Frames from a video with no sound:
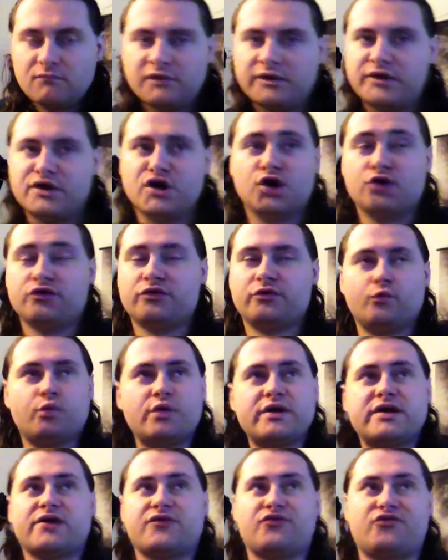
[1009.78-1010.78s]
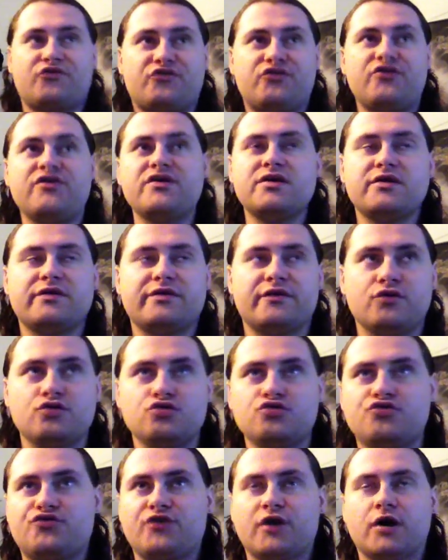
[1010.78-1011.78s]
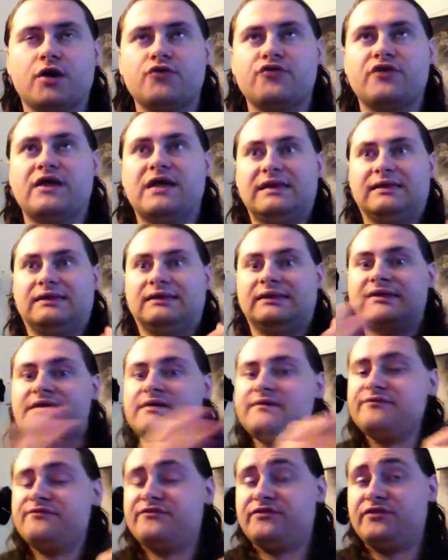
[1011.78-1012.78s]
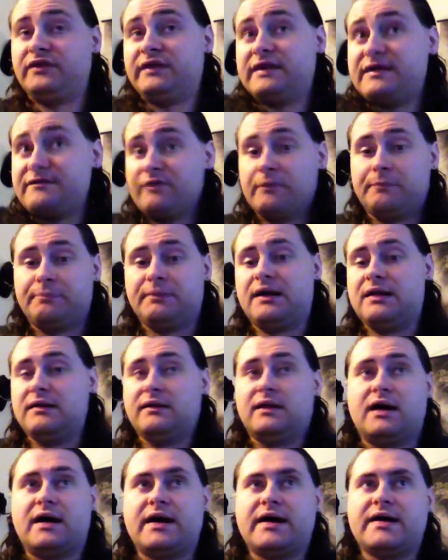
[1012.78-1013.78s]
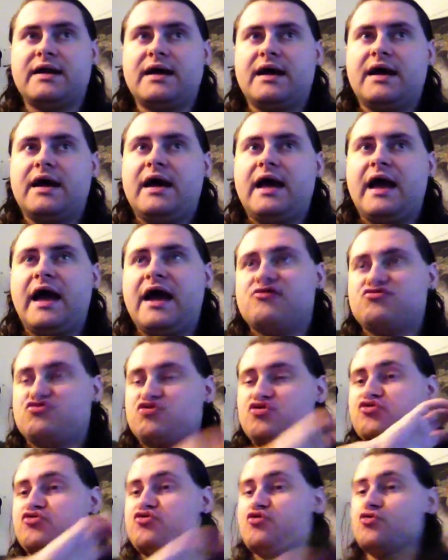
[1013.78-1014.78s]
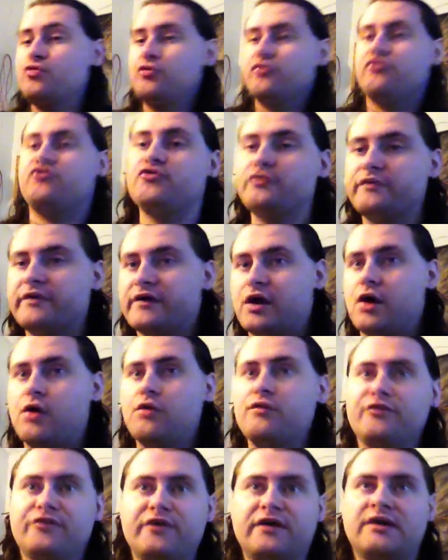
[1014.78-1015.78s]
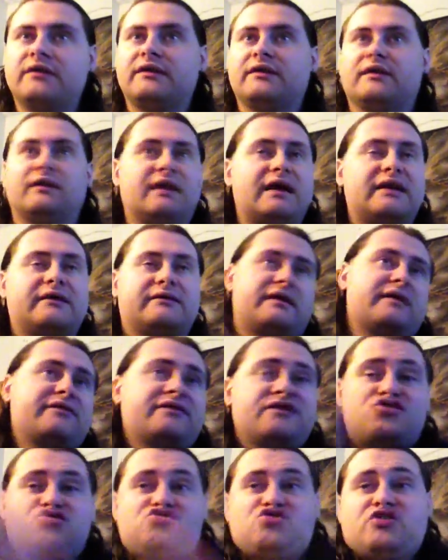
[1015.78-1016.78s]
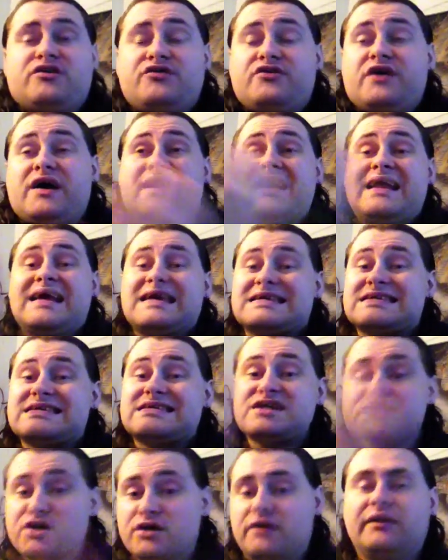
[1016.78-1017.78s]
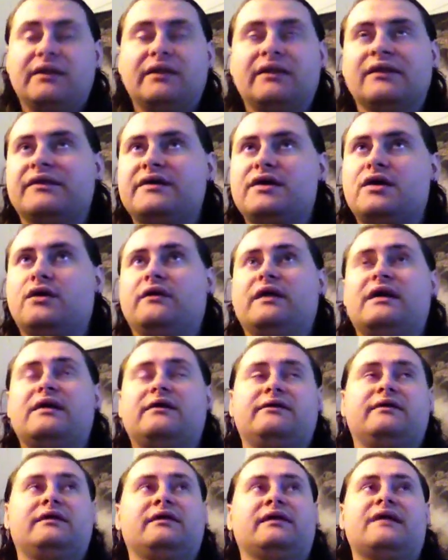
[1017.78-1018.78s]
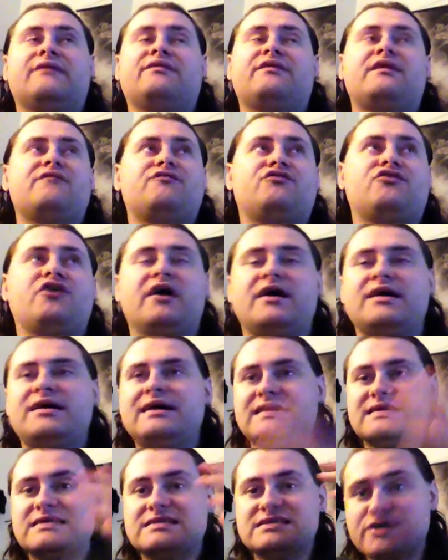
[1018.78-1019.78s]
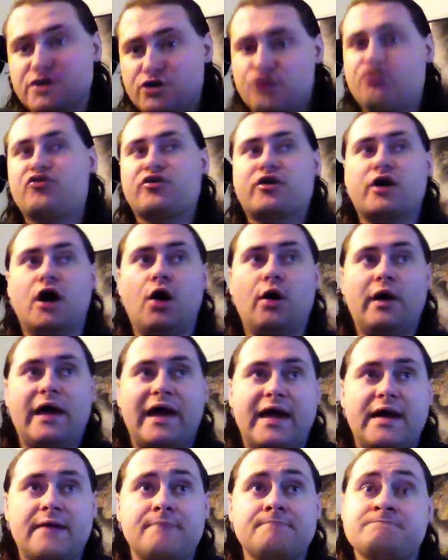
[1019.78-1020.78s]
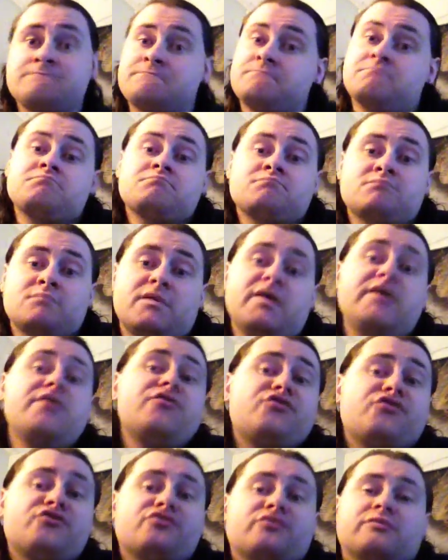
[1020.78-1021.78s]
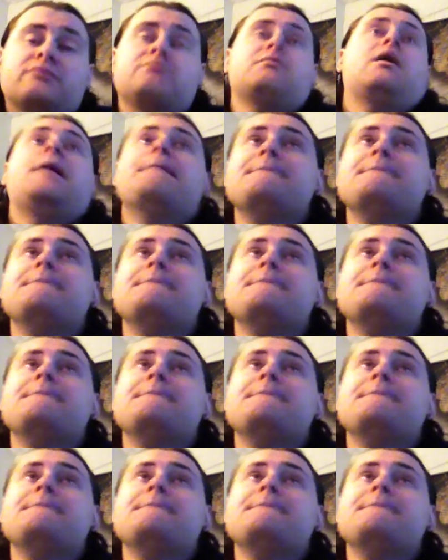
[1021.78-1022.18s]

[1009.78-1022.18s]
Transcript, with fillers: you know, we could see the Usos leave leave the bloodline and just do do their own thing like like they should have done year you know like like they've done years ago and it's a